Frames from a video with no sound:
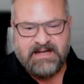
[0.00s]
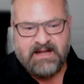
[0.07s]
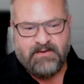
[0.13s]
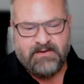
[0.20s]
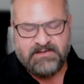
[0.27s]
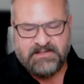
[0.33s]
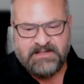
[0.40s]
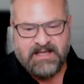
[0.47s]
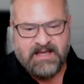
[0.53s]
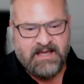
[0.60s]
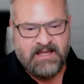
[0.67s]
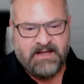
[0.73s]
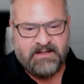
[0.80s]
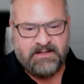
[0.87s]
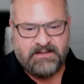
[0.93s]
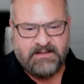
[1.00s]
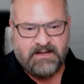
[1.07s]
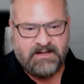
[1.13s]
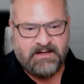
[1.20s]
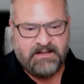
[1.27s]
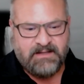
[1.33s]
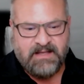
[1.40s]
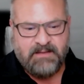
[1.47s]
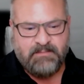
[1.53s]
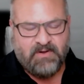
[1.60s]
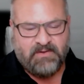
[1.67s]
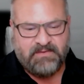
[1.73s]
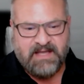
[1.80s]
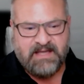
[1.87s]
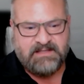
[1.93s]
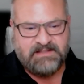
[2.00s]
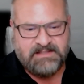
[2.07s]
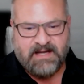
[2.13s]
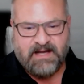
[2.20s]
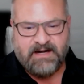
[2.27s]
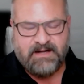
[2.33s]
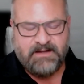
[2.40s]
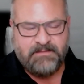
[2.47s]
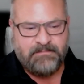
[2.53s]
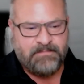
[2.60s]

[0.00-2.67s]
hours a day on on a game called Daikatana.